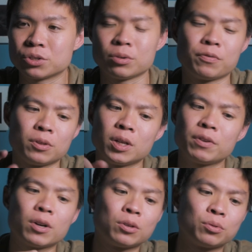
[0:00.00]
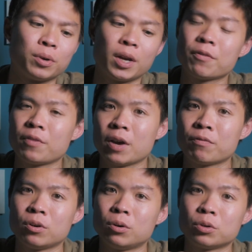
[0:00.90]
So if you leave it on to
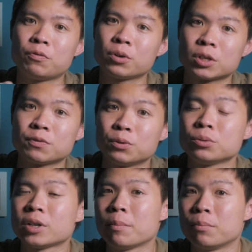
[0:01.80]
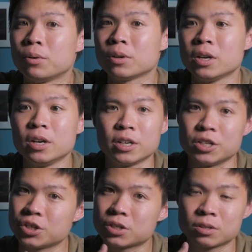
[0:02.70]
AFF or autofocus full-time mode,
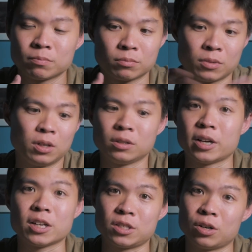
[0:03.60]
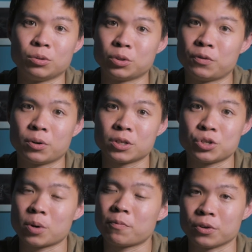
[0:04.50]
it just does the autofocus
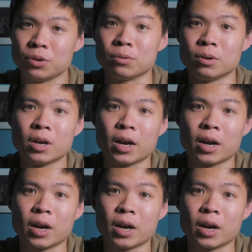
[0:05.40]
job for you.